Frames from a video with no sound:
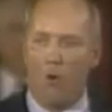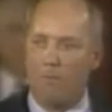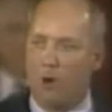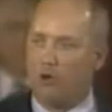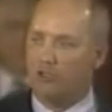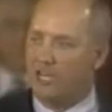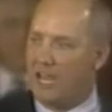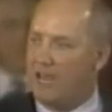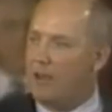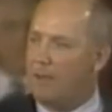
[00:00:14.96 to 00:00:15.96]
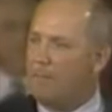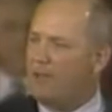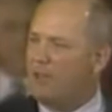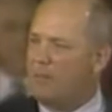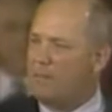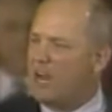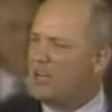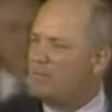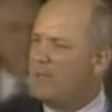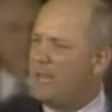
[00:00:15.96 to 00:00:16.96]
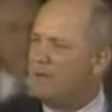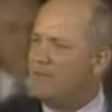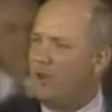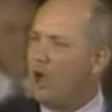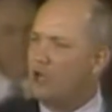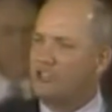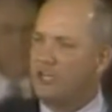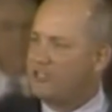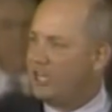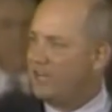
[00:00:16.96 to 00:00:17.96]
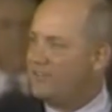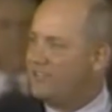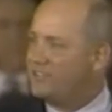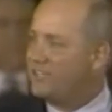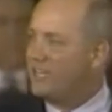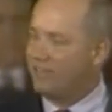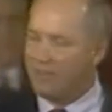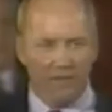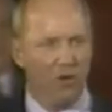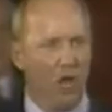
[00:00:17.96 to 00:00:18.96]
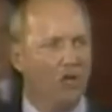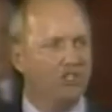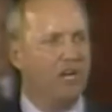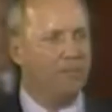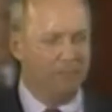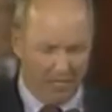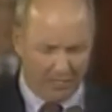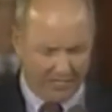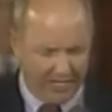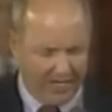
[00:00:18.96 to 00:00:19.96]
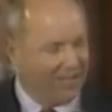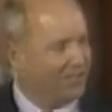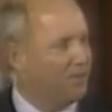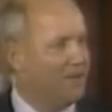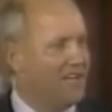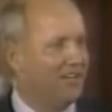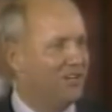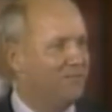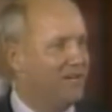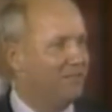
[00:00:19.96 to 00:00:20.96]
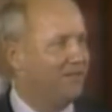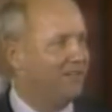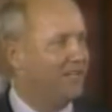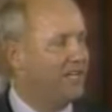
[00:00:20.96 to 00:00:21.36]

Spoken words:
the American people have lost their toughness? They've lost their ability to make a commitment.